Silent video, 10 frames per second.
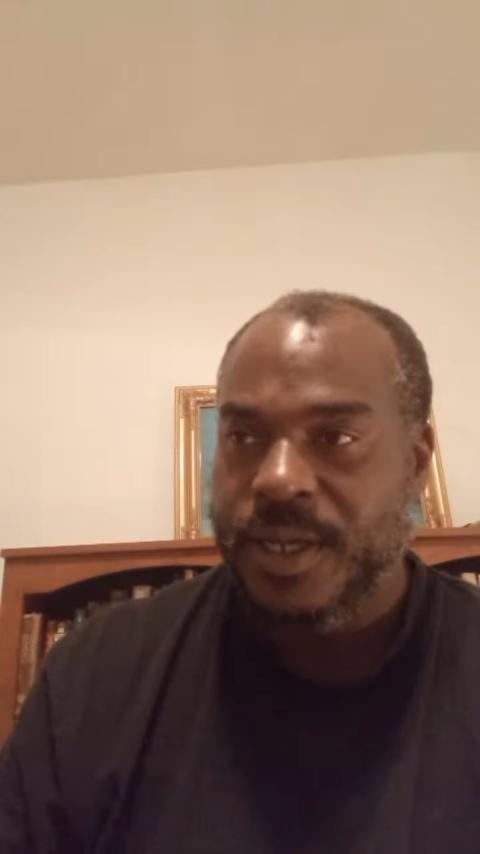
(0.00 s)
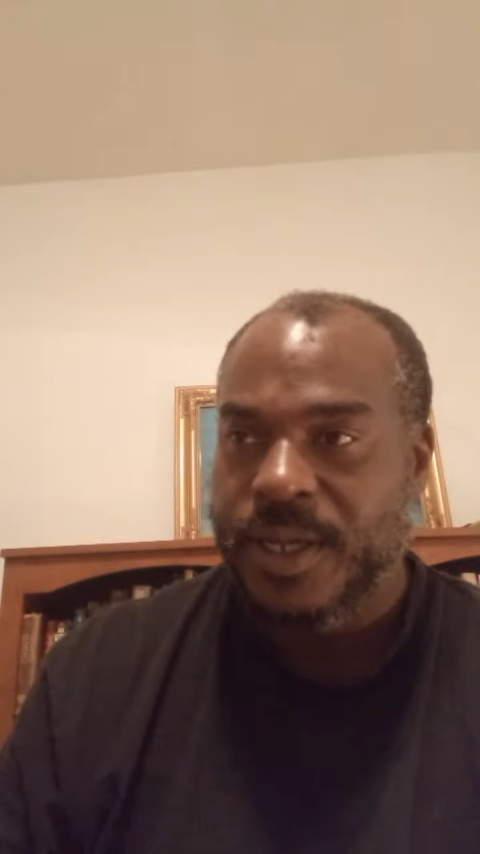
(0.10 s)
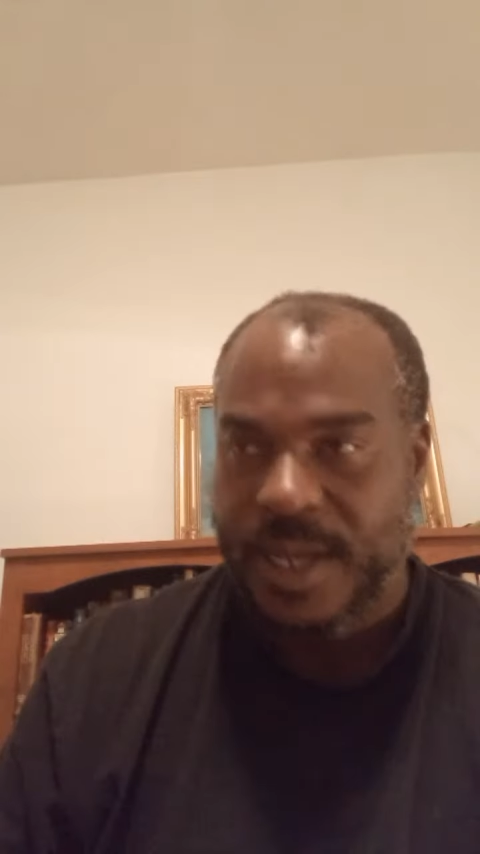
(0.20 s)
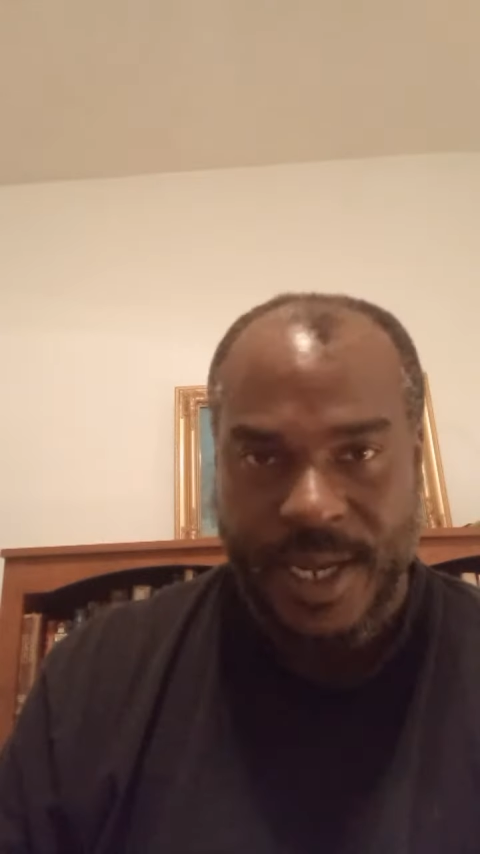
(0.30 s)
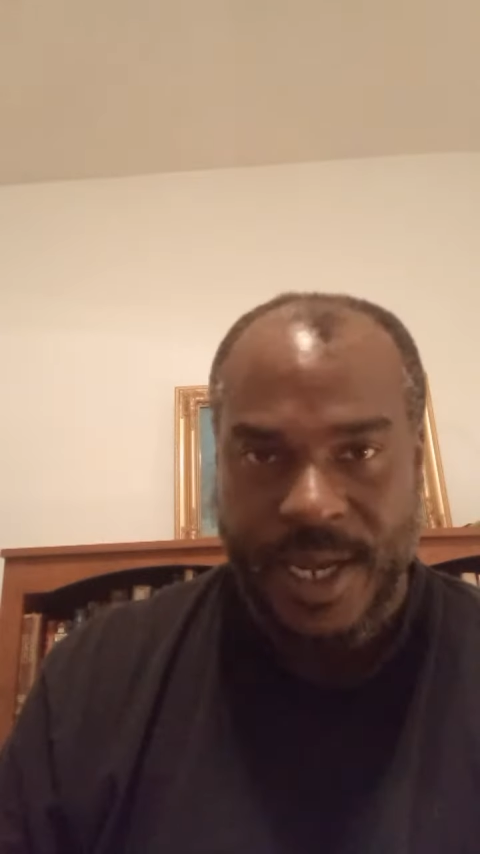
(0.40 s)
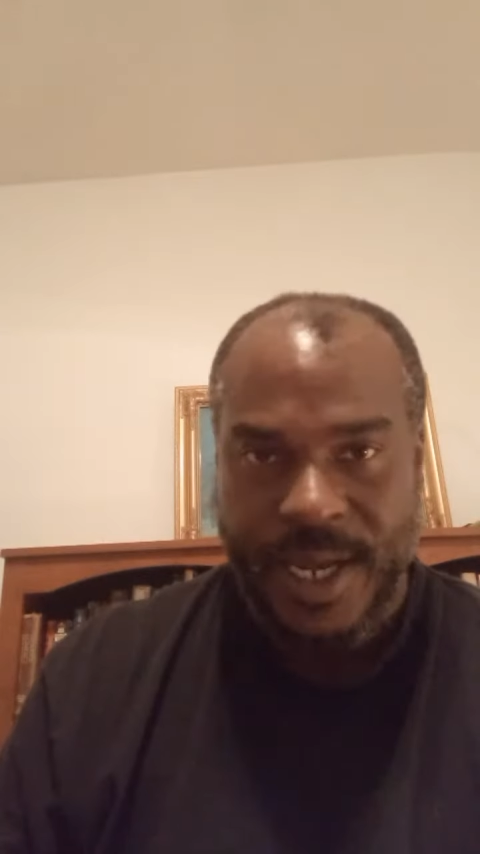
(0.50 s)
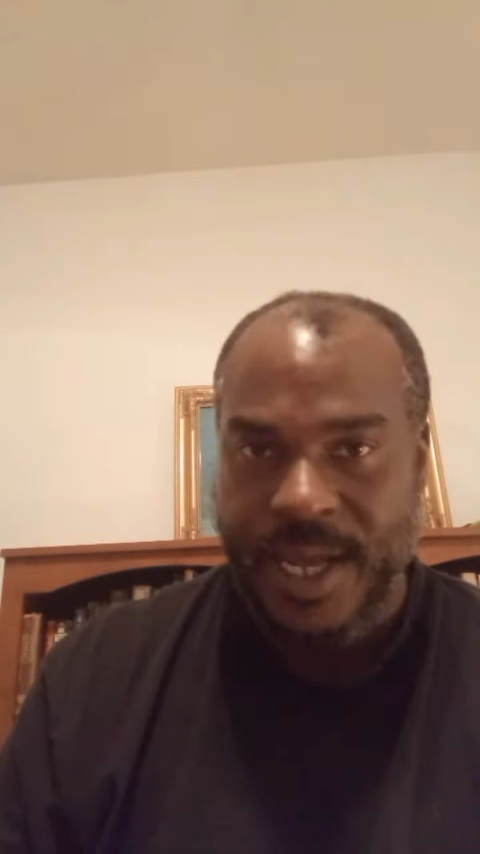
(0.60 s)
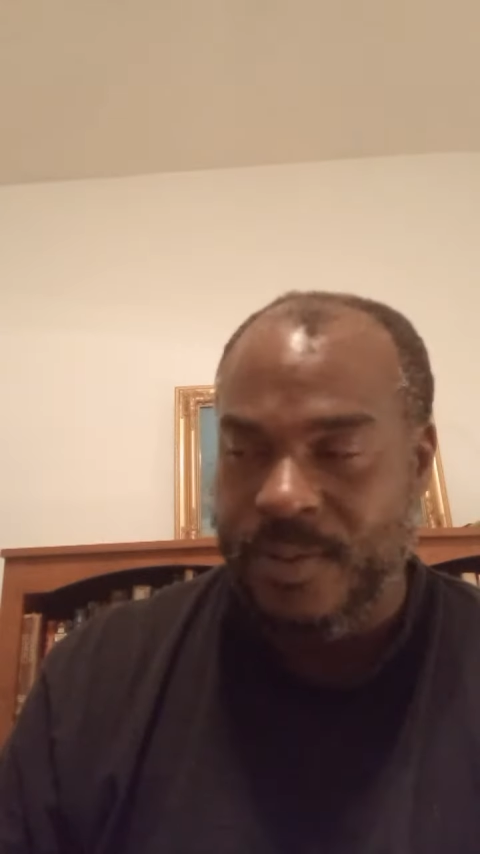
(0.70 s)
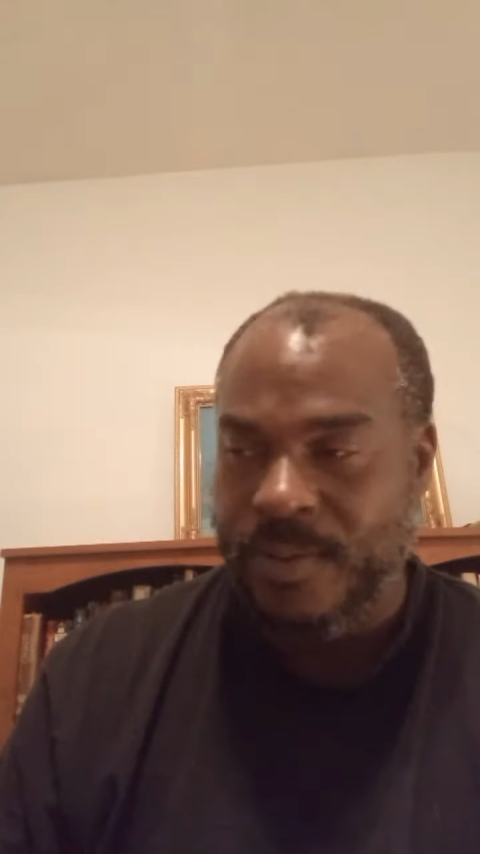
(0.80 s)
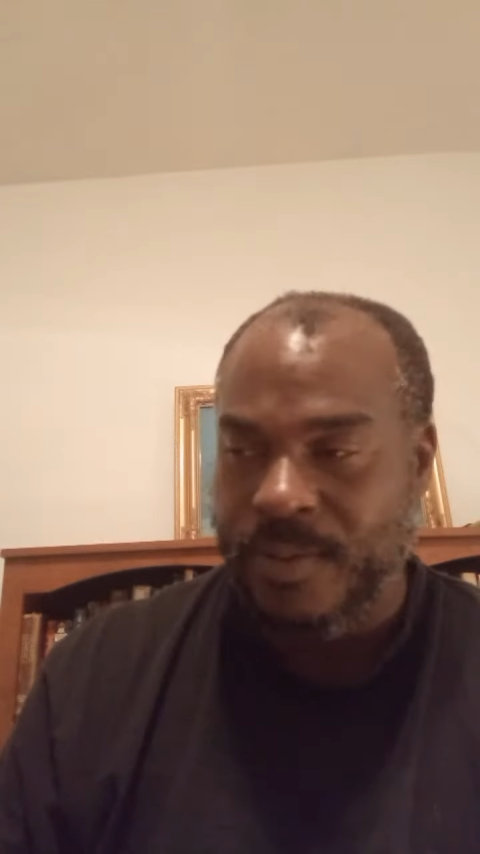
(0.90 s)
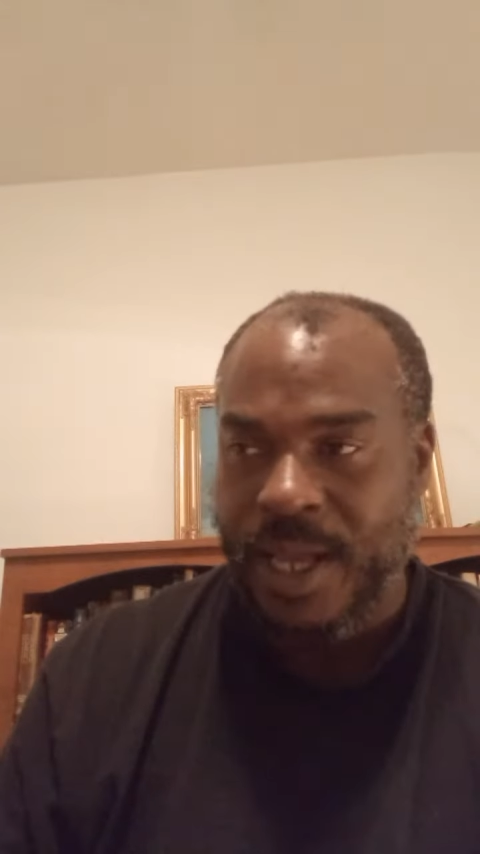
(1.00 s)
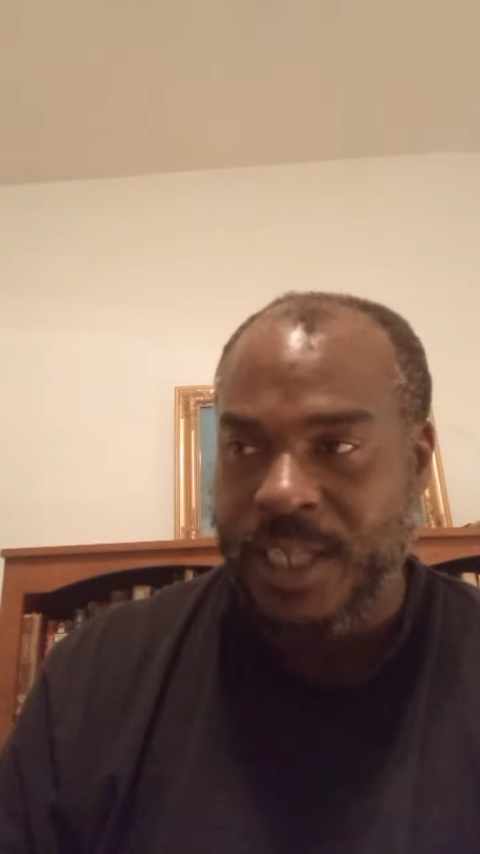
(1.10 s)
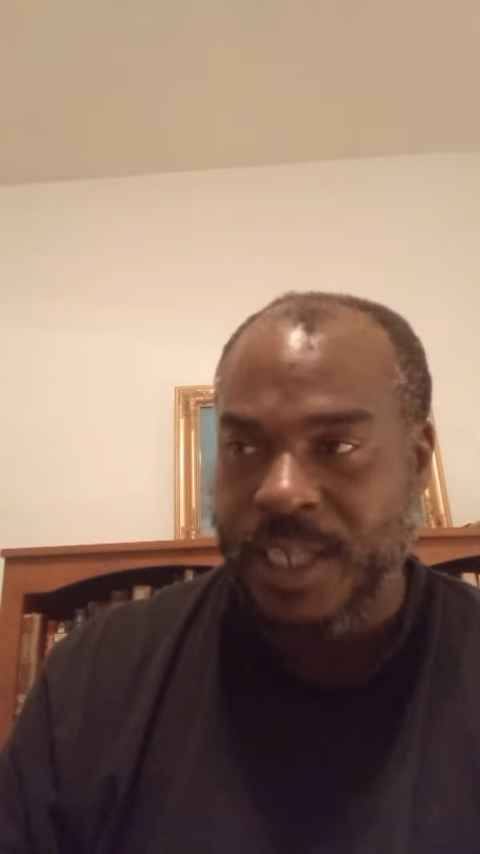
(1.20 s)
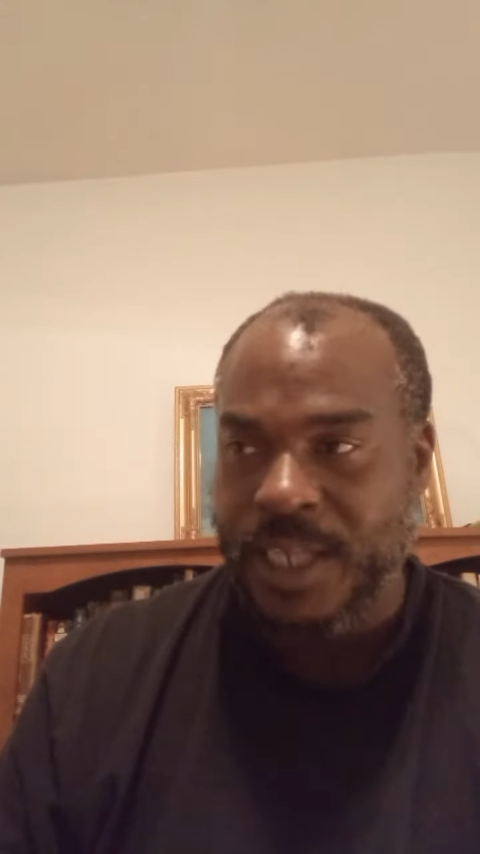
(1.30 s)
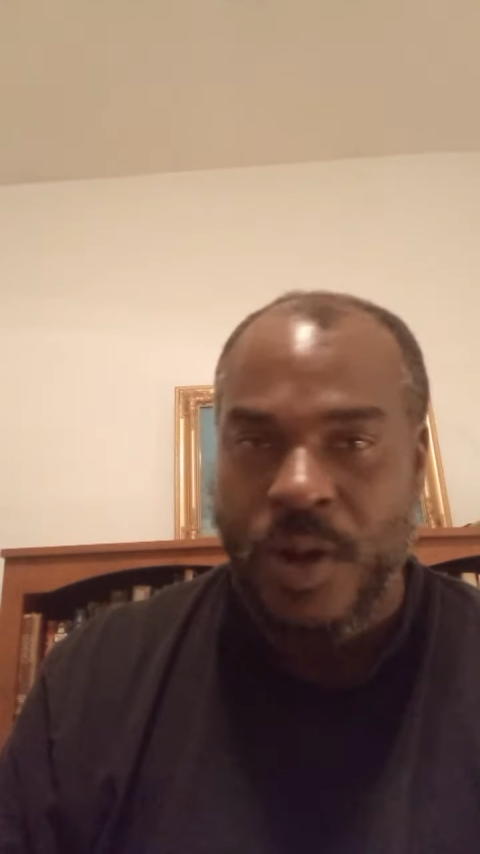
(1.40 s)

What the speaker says: And I guess part of